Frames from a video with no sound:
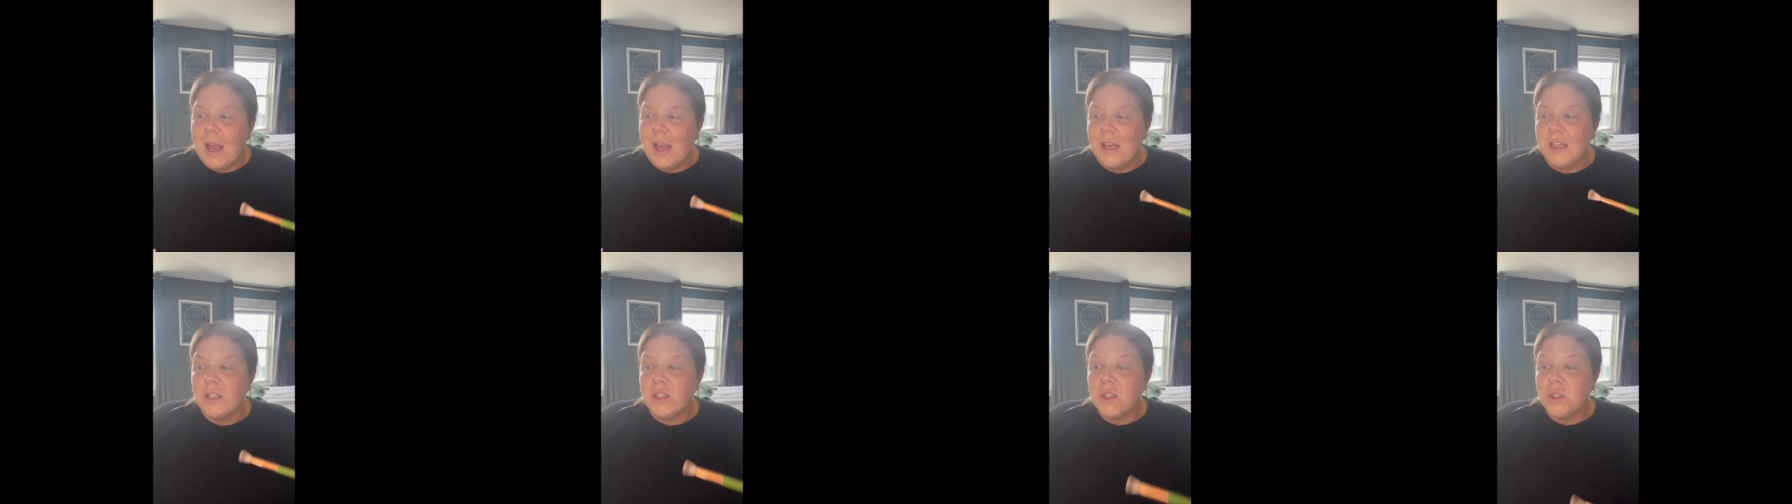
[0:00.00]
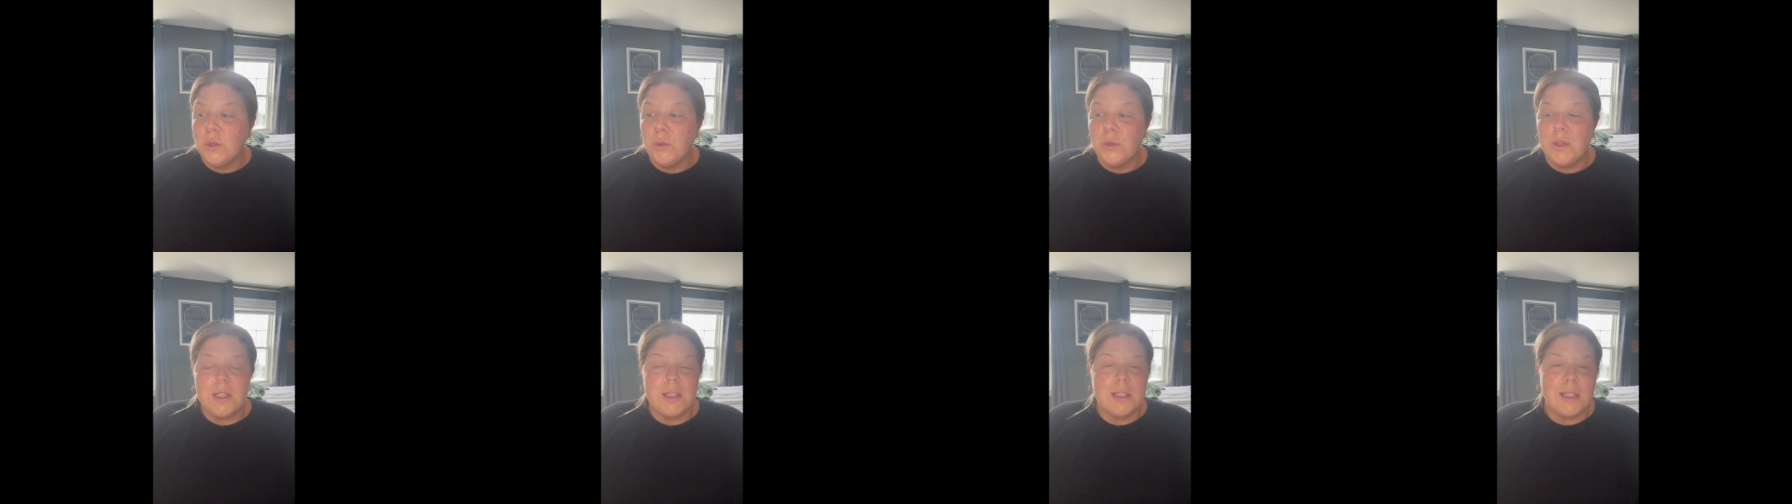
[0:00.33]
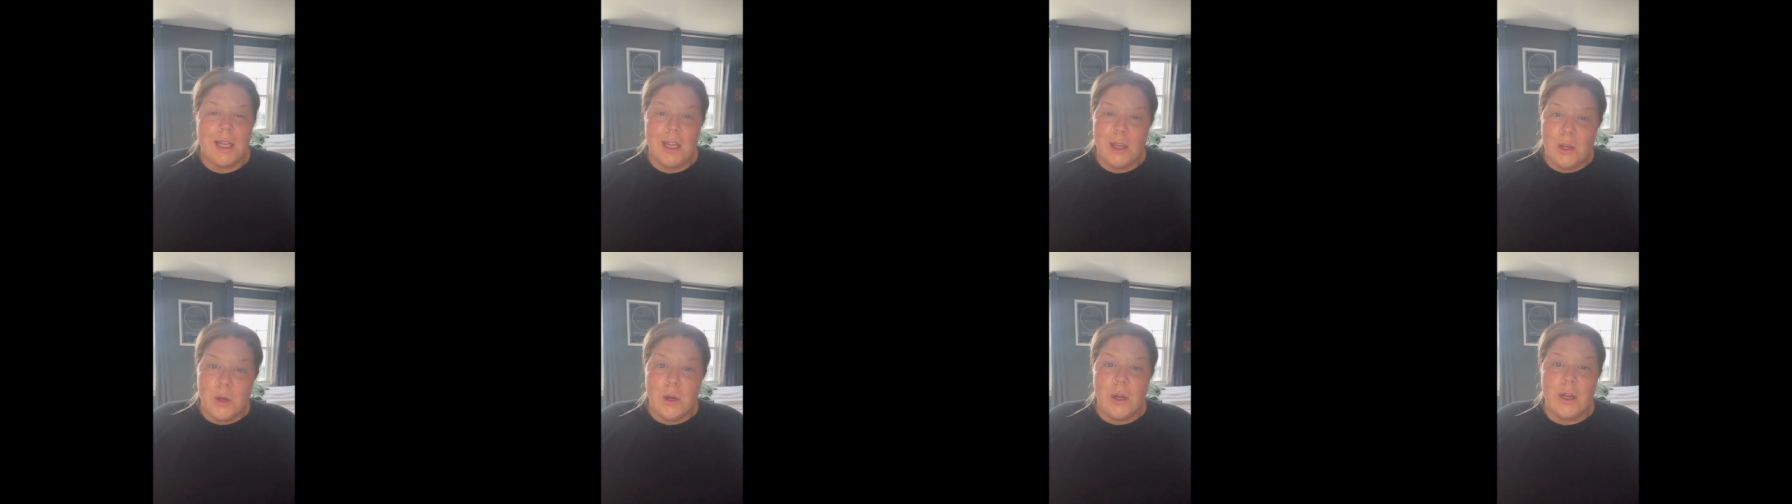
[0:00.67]
as soon as
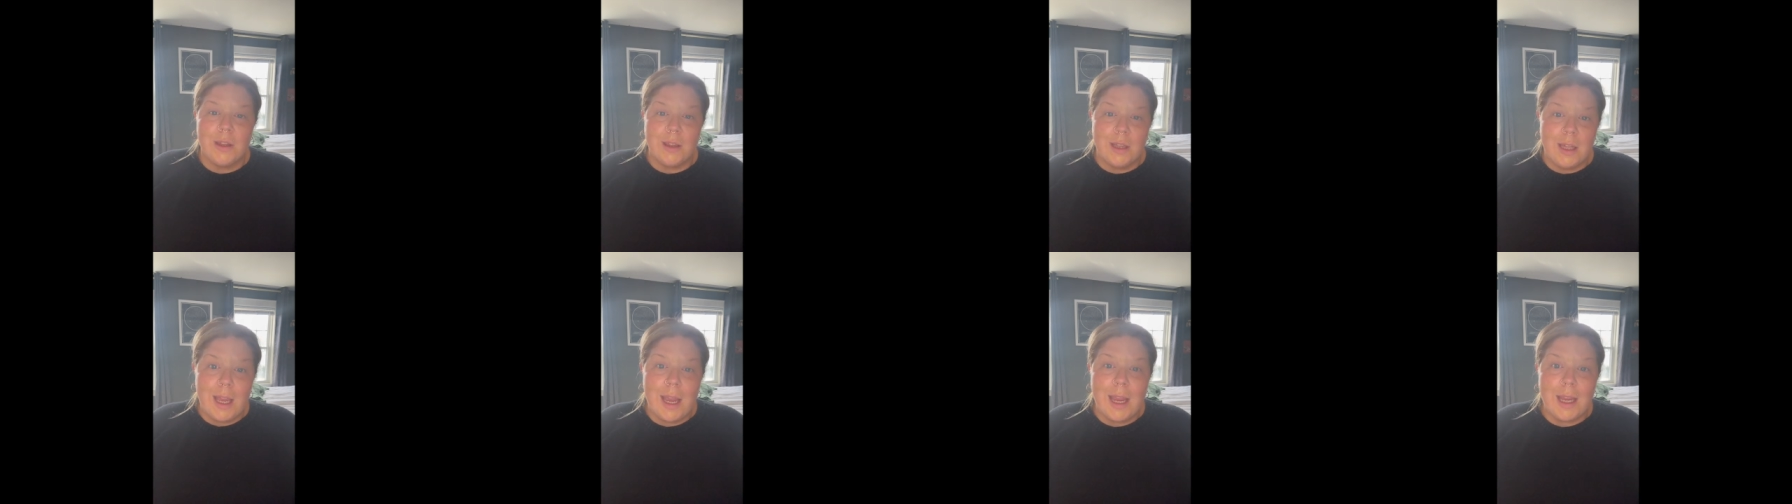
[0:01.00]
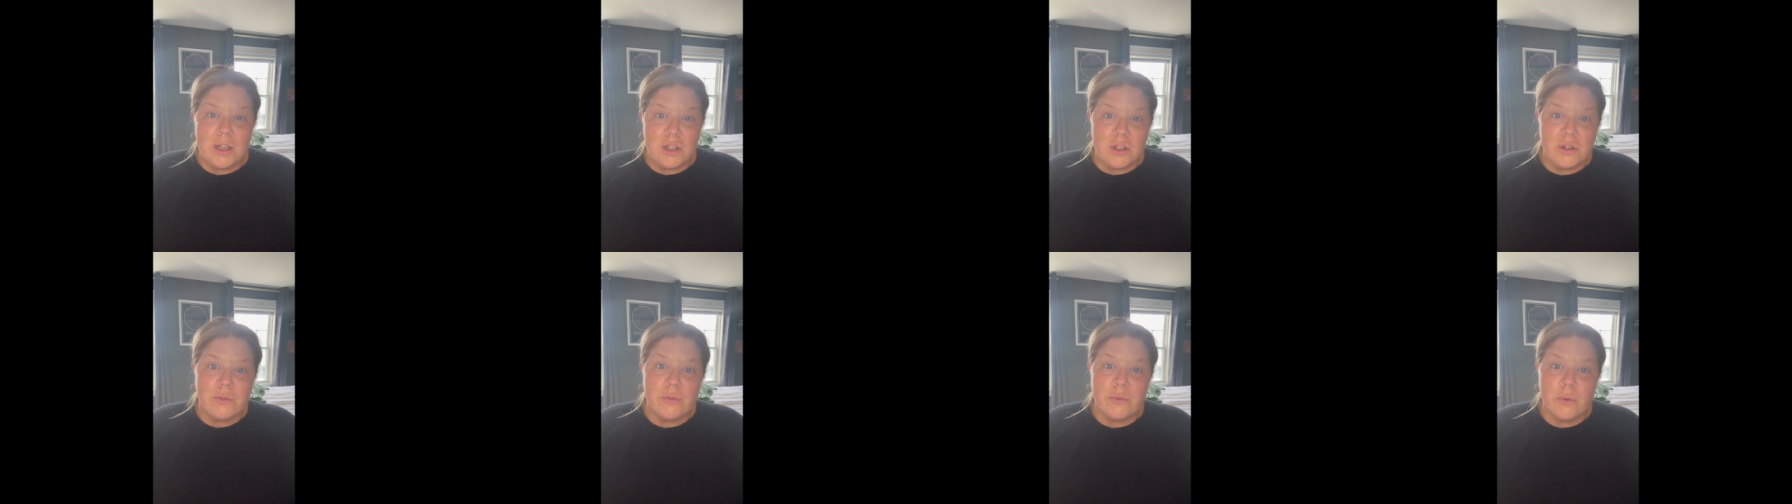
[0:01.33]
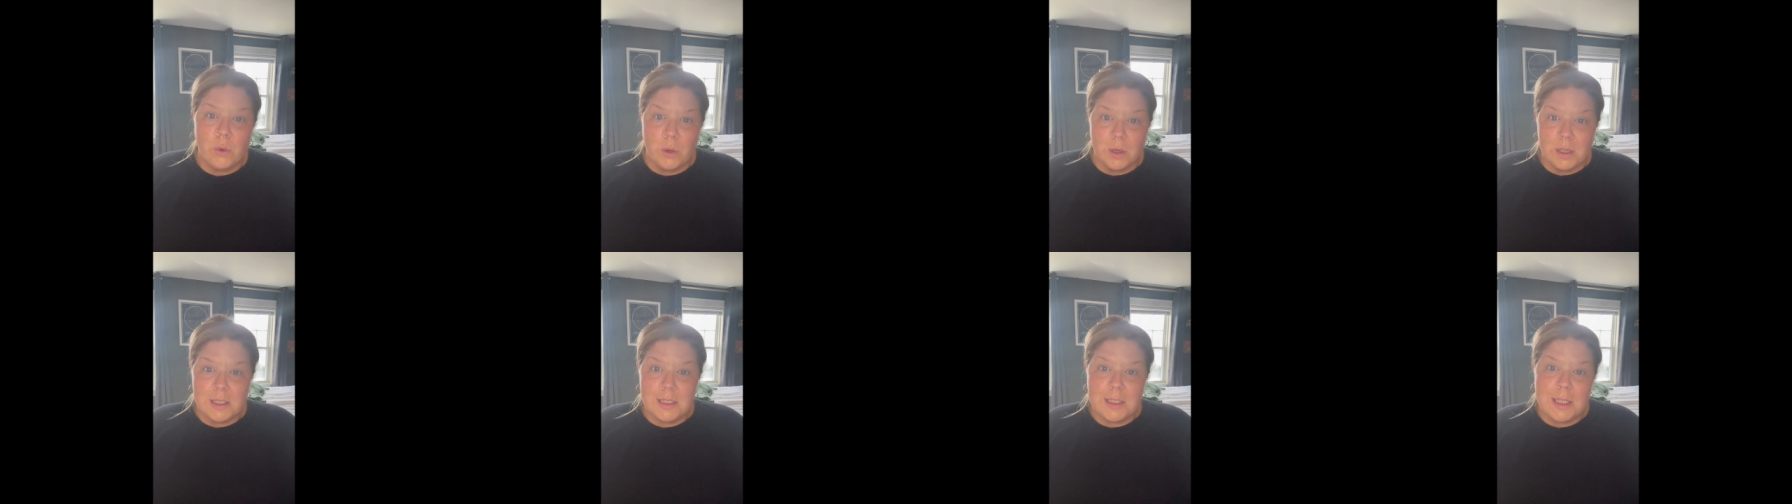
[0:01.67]
he could at the age of
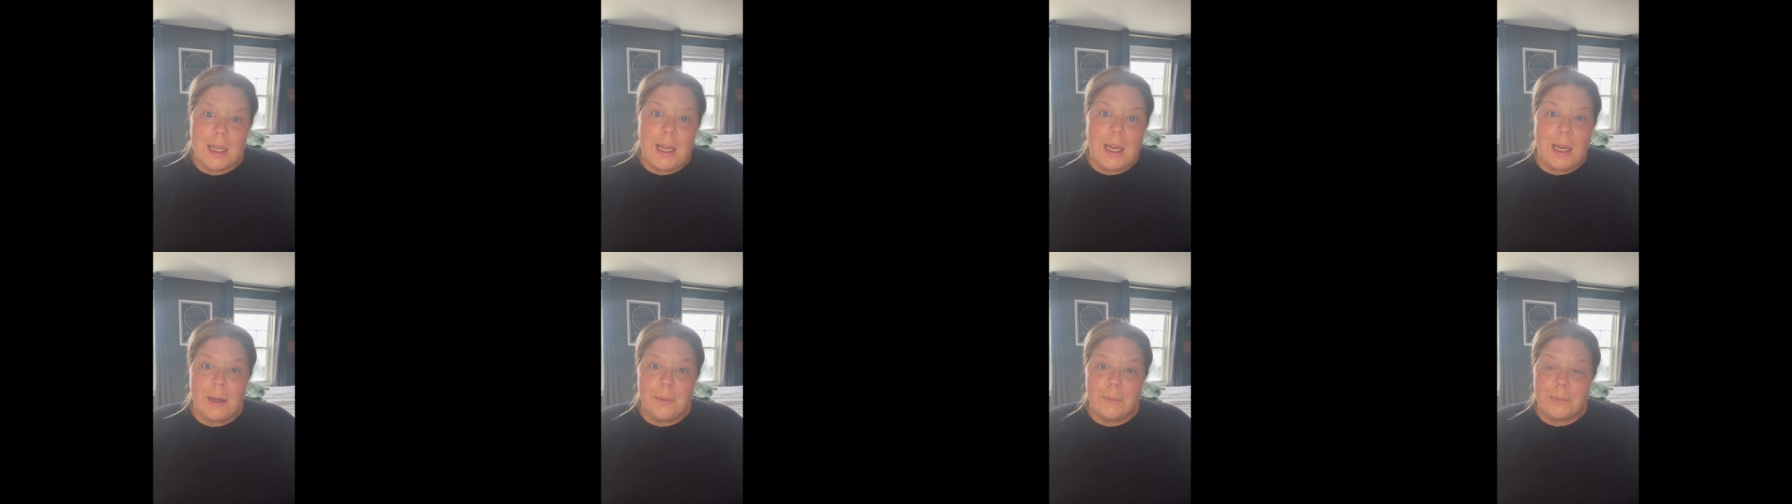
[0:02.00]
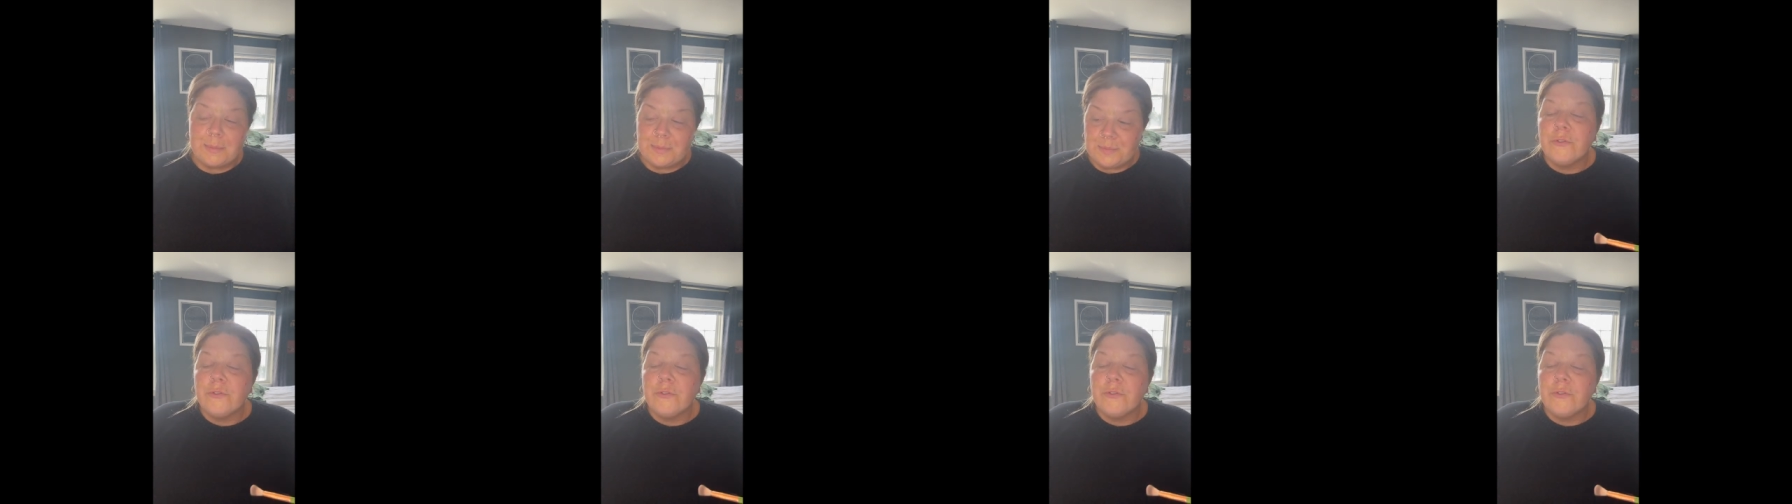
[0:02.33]
14.